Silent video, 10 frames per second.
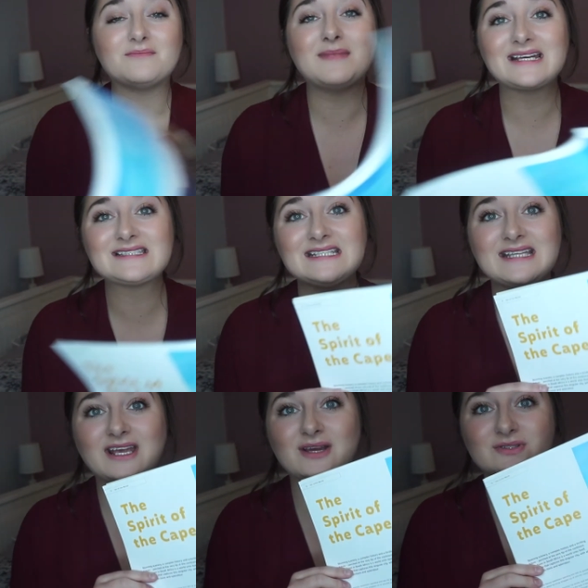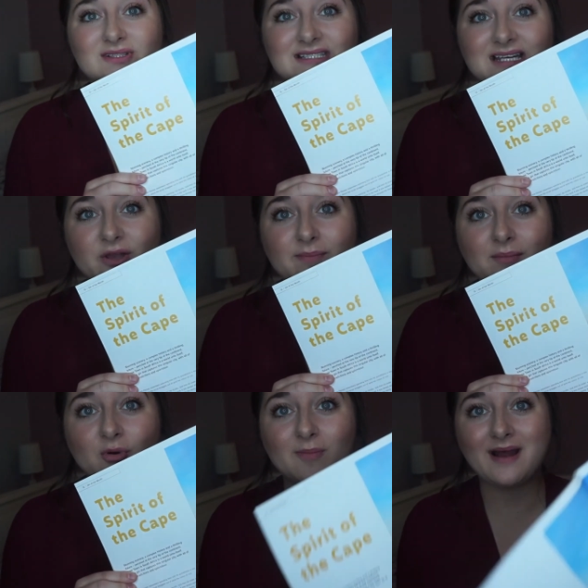magazine then goes on to tell you a
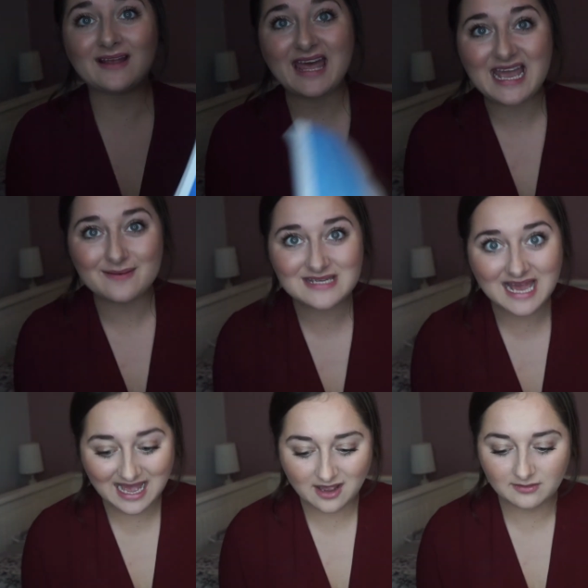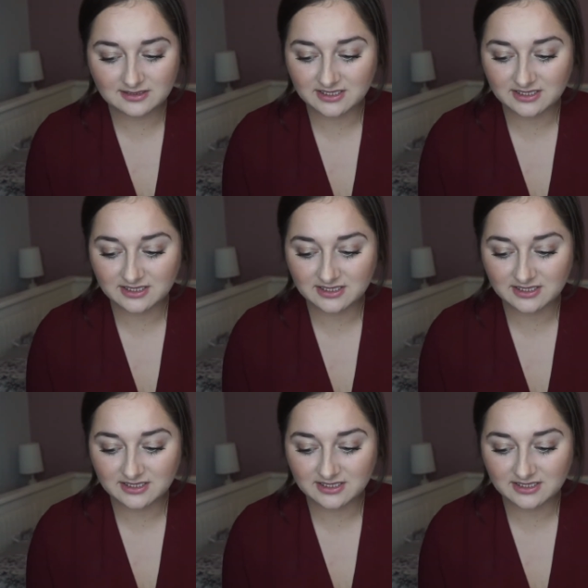bit more about Cape Town,